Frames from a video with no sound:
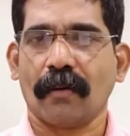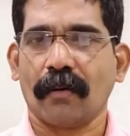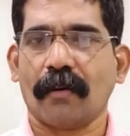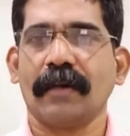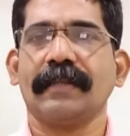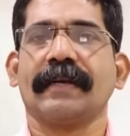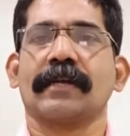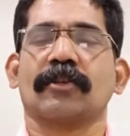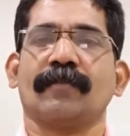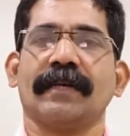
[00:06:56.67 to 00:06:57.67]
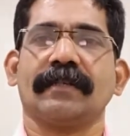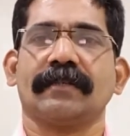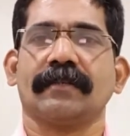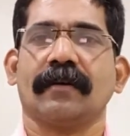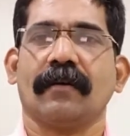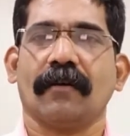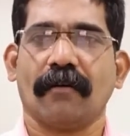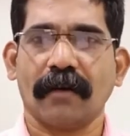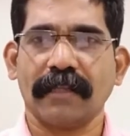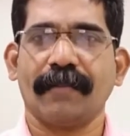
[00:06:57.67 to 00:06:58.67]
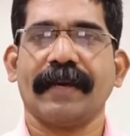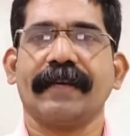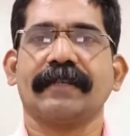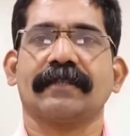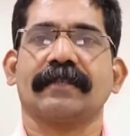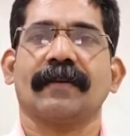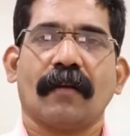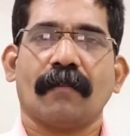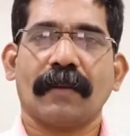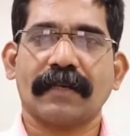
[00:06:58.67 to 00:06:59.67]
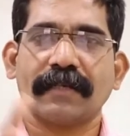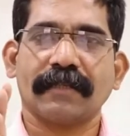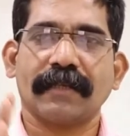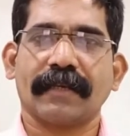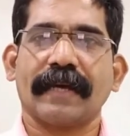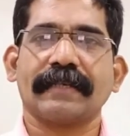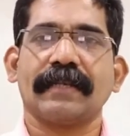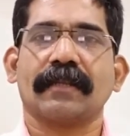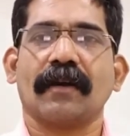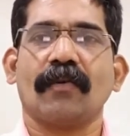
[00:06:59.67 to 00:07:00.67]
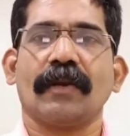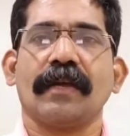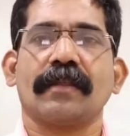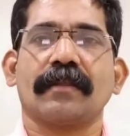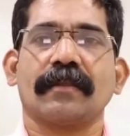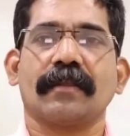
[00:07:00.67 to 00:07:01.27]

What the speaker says: all the customers, all the buyers, but the cash discount is